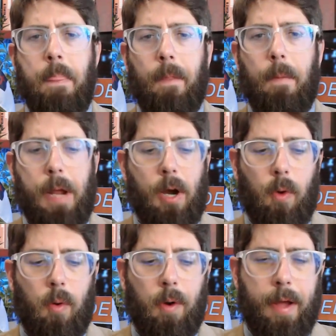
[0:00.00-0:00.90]
Peter,
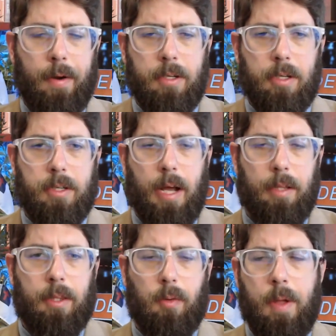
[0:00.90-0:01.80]
we're down to just
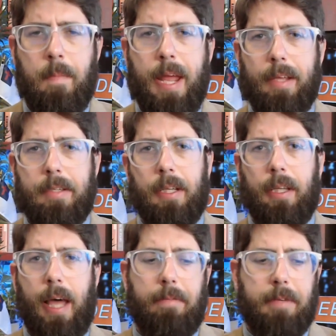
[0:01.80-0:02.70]
3 minutes
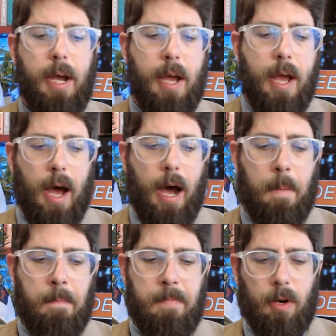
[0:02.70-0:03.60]
left.
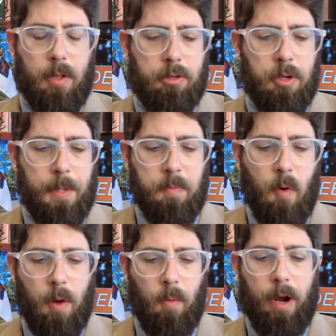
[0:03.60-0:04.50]
There's so much
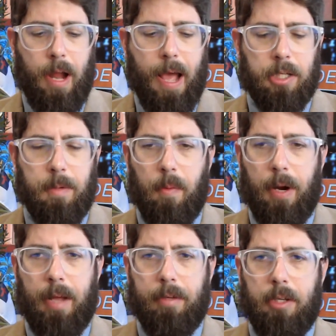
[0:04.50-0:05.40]
more I wanted to ask you about. We're
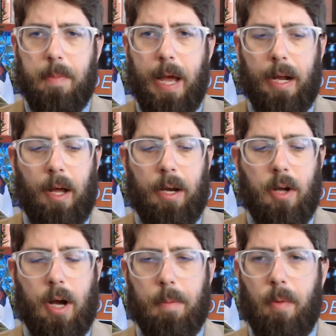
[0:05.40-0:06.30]
going to have to get you back on to
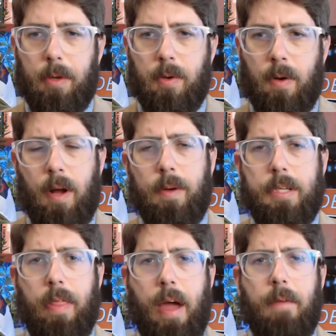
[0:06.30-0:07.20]
talk about what's going on with
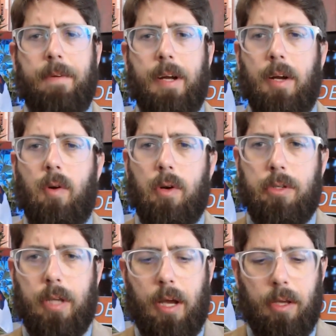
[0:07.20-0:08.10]
South Africa. Of
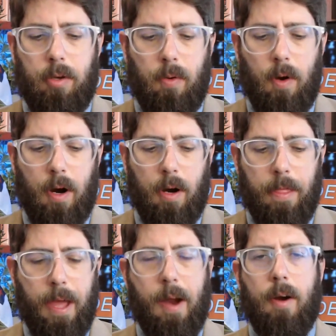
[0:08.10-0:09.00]
course, you are
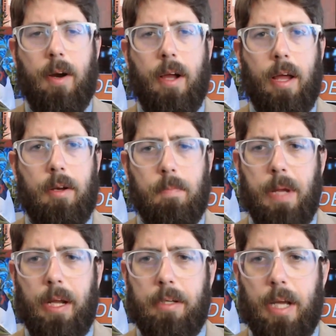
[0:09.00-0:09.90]
there, and
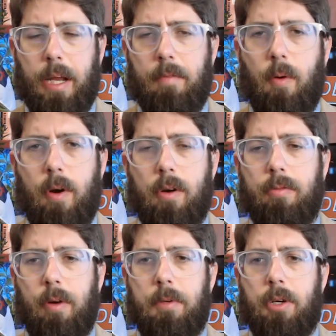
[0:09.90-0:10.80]
big executive orders
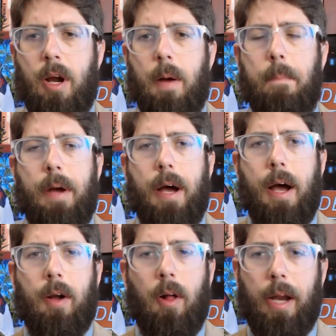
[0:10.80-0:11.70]
from Trump
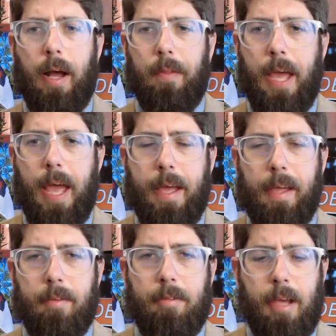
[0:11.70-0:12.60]
calling out the
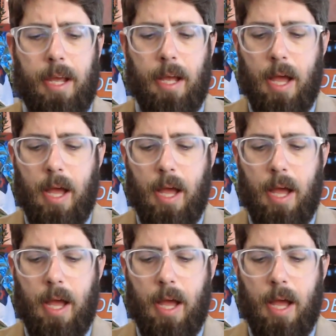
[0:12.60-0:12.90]
ANC.